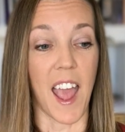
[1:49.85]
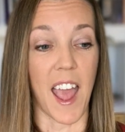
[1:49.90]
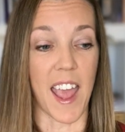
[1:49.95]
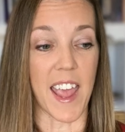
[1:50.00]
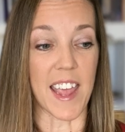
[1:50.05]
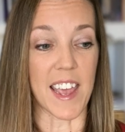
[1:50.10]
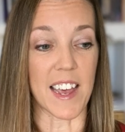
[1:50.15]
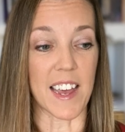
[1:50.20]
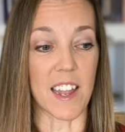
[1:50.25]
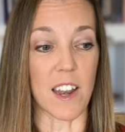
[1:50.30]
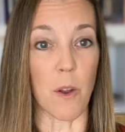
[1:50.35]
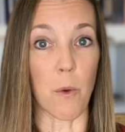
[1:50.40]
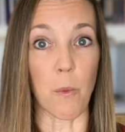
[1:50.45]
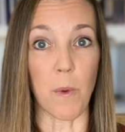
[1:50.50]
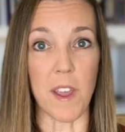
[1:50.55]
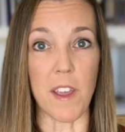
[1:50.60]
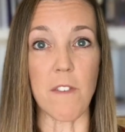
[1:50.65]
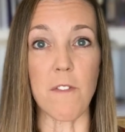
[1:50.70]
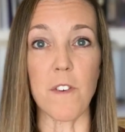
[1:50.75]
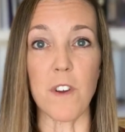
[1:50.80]
And
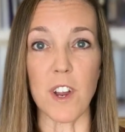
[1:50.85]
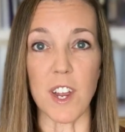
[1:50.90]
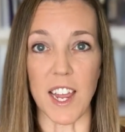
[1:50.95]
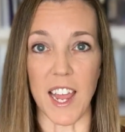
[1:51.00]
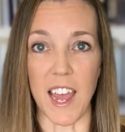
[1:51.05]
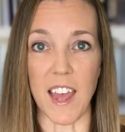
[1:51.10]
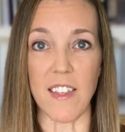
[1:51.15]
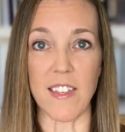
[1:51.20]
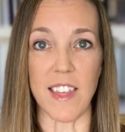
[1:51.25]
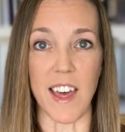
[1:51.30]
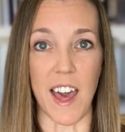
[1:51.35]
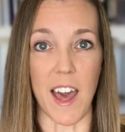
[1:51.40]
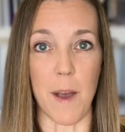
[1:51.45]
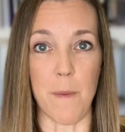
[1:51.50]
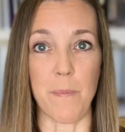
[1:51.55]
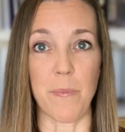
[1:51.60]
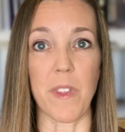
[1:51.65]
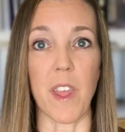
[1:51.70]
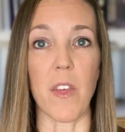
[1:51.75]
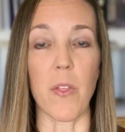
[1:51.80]
we forget
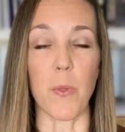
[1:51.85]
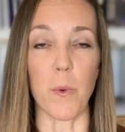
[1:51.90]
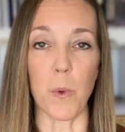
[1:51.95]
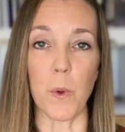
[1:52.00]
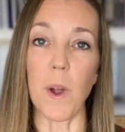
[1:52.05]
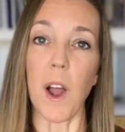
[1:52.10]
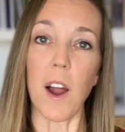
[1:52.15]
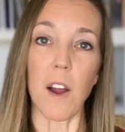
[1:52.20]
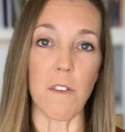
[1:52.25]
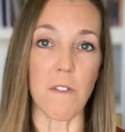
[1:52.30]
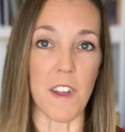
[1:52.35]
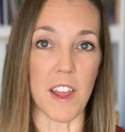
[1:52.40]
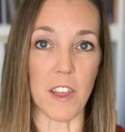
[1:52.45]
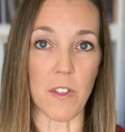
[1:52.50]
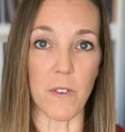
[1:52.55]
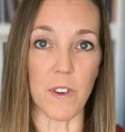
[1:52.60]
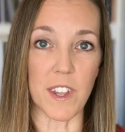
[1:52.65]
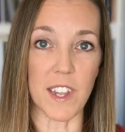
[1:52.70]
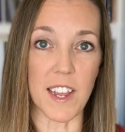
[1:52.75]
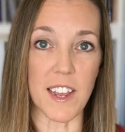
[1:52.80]
that through our
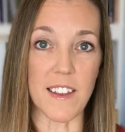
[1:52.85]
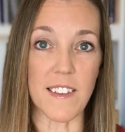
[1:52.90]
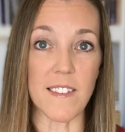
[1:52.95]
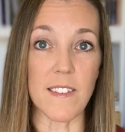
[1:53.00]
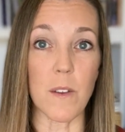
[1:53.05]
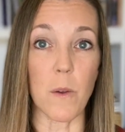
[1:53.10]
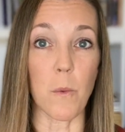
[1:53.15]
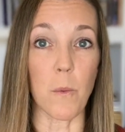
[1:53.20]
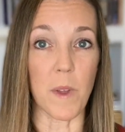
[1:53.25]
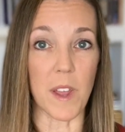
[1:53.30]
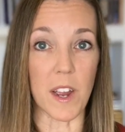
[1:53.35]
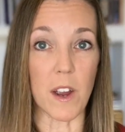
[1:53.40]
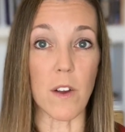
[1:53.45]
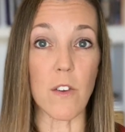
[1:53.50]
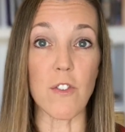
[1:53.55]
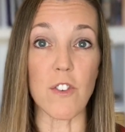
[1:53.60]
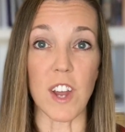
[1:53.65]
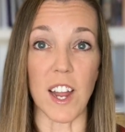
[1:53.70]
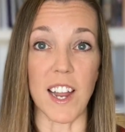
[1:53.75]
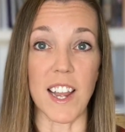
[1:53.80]
faithfulness, we are
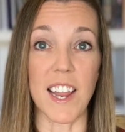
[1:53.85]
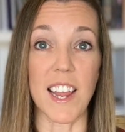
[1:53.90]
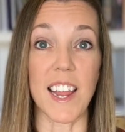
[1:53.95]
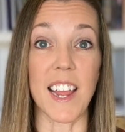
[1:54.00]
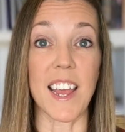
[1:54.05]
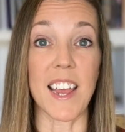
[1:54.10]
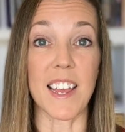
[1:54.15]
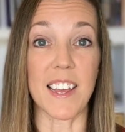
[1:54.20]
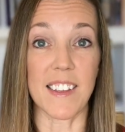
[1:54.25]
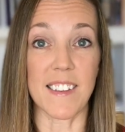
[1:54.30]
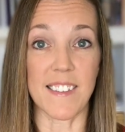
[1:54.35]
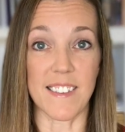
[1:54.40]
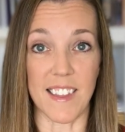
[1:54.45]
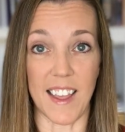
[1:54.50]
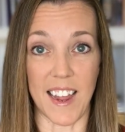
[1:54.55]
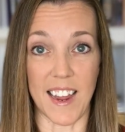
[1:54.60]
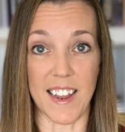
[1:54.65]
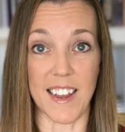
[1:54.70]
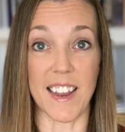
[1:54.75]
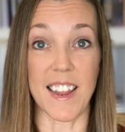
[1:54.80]
shining His
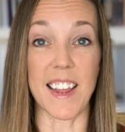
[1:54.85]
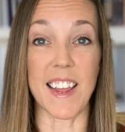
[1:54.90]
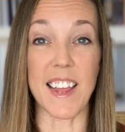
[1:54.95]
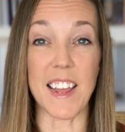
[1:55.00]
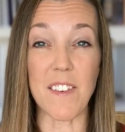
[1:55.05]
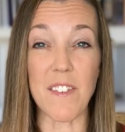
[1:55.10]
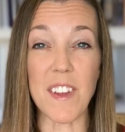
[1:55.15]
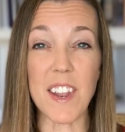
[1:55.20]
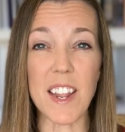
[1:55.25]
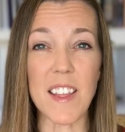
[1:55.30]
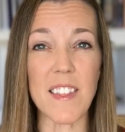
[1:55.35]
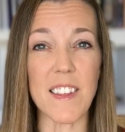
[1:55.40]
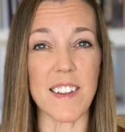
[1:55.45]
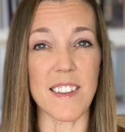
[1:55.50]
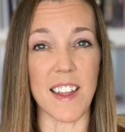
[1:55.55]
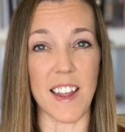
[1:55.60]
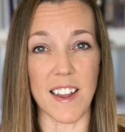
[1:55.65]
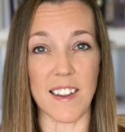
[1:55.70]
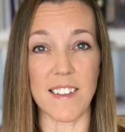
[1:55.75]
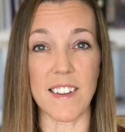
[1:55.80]
light, even in the
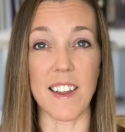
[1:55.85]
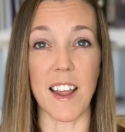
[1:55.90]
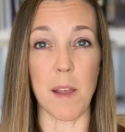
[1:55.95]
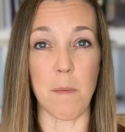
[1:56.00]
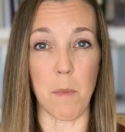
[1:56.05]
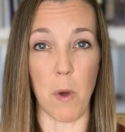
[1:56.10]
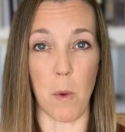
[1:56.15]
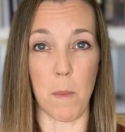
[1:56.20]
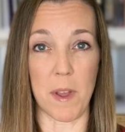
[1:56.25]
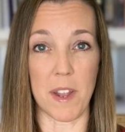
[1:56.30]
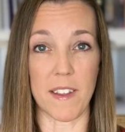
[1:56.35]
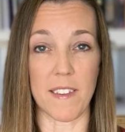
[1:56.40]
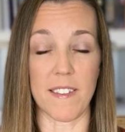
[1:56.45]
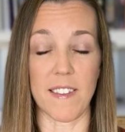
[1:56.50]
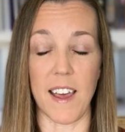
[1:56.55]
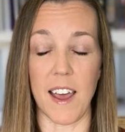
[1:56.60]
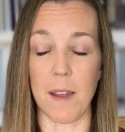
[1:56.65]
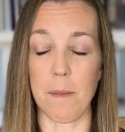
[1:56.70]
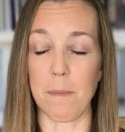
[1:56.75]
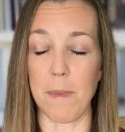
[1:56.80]
day to day moments
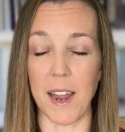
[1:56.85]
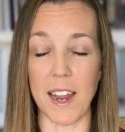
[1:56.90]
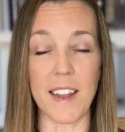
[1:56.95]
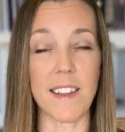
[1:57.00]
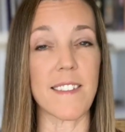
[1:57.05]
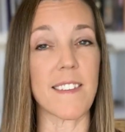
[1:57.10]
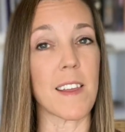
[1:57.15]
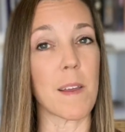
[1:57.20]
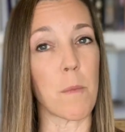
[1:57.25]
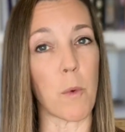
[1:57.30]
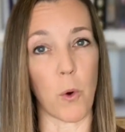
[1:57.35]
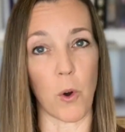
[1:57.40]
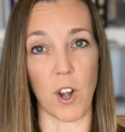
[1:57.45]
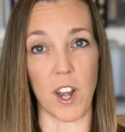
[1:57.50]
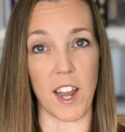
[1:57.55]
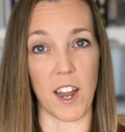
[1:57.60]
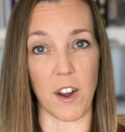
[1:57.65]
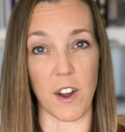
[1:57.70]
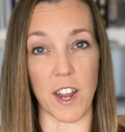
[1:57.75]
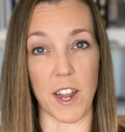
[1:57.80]
that might seem
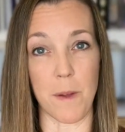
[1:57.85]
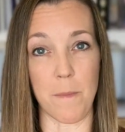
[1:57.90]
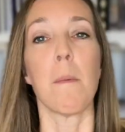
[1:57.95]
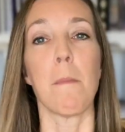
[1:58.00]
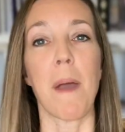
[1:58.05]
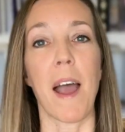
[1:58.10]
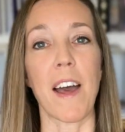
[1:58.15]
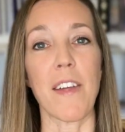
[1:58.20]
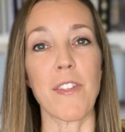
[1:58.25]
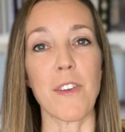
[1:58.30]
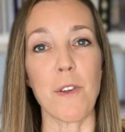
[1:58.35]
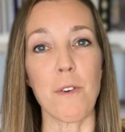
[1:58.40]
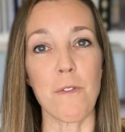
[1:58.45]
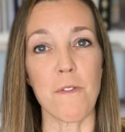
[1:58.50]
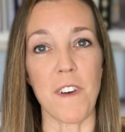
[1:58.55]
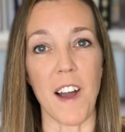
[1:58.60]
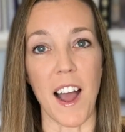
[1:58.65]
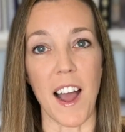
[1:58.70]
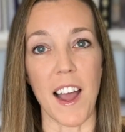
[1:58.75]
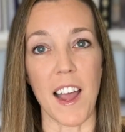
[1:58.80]
ordinary. Matthew
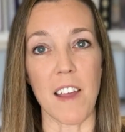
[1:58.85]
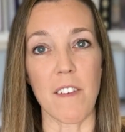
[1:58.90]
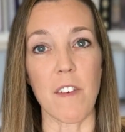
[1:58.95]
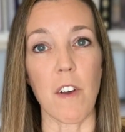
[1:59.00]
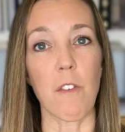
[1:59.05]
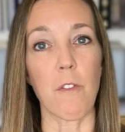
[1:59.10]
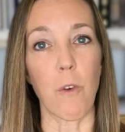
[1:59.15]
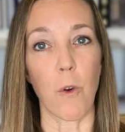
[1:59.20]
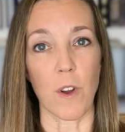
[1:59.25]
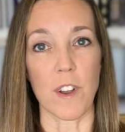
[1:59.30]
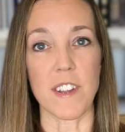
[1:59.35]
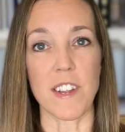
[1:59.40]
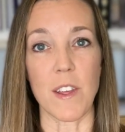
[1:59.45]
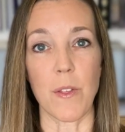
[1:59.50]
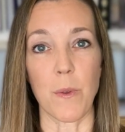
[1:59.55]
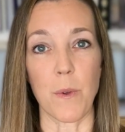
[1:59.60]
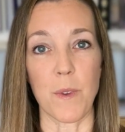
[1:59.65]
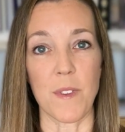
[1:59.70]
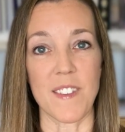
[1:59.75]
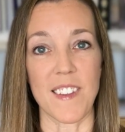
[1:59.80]
5
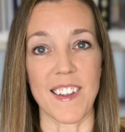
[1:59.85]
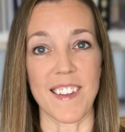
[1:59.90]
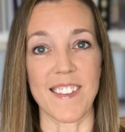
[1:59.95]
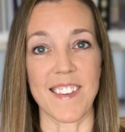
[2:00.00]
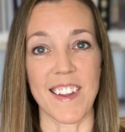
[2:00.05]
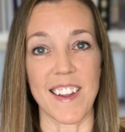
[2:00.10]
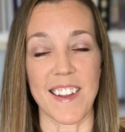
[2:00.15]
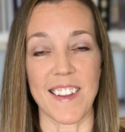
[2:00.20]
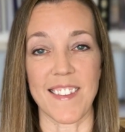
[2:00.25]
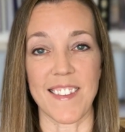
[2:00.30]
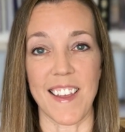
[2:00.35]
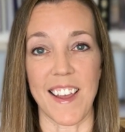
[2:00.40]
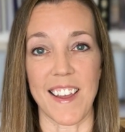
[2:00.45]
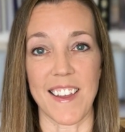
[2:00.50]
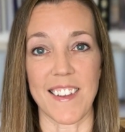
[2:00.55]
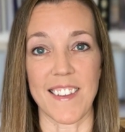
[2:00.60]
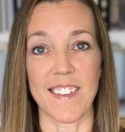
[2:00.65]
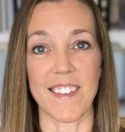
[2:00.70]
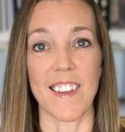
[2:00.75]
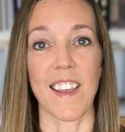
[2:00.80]
14 through 16
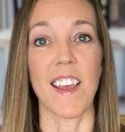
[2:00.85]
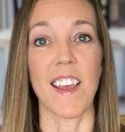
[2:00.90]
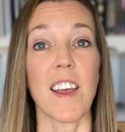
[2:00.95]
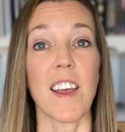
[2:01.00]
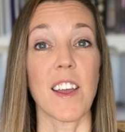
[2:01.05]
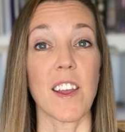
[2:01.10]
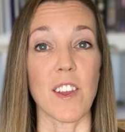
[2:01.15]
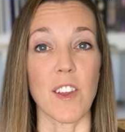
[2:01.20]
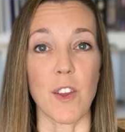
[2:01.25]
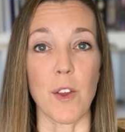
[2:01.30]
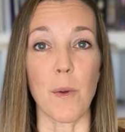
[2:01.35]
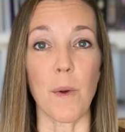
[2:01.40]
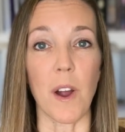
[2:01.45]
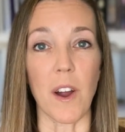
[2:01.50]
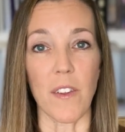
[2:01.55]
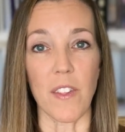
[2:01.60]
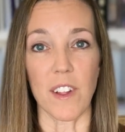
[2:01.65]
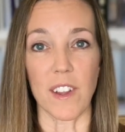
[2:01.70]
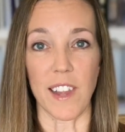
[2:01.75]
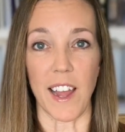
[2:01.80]
says, You
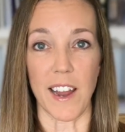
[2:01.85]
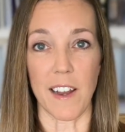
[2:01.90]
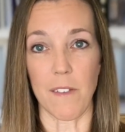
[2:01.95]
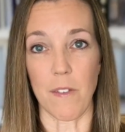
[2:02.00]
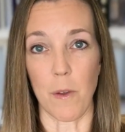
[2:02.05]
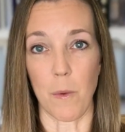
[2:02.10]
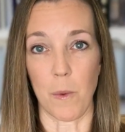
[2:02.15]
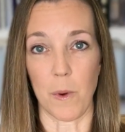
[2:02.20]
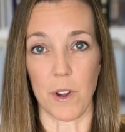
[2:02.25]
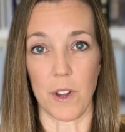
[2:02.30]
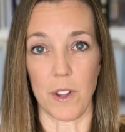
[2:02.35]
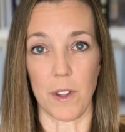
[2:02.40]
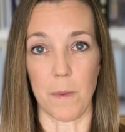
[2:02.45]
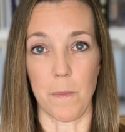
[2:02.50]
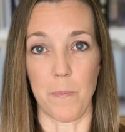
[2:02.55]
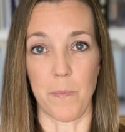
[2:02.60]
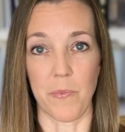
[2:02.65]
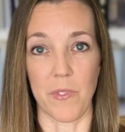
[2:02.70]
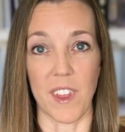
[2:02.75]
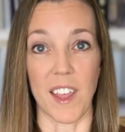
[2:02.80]
are the light of the world.
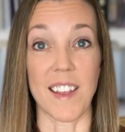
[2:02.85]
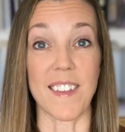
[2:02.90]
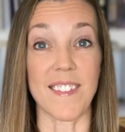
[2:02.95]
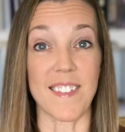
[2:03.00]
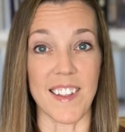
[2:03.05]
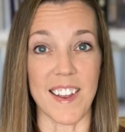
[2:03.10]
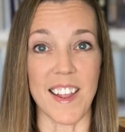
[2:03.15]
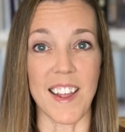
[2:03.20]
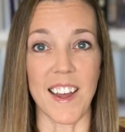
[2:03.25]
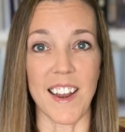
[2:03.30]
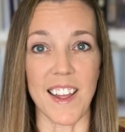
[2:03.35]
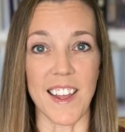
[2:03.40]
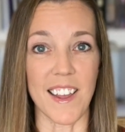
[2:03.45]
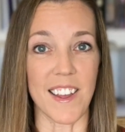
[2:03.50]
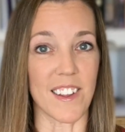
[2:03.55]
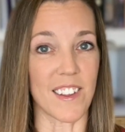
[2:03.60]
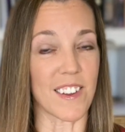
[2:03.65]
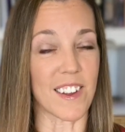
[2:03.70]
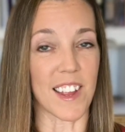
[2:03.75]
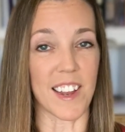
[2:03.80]
A city on a
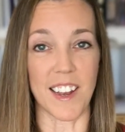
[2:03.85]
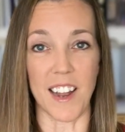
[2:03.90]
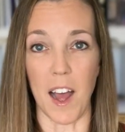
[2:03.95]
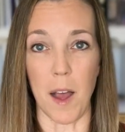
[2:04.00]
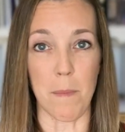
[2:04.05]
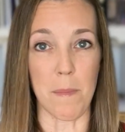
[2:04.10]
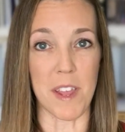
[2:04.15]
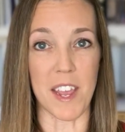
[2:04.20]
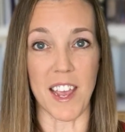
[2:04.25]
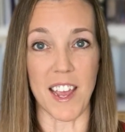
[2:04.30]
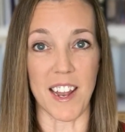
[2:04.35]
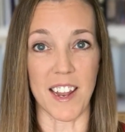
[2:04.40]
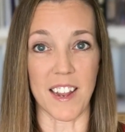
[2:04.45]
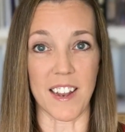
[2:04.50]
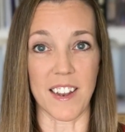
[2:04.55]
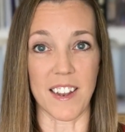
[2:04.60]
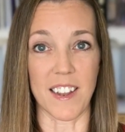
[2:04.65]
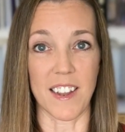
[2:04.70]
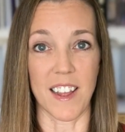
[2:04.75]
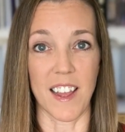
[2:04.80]
hill cannot be
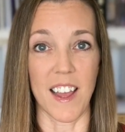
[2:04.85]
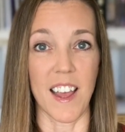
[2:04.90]
hidden.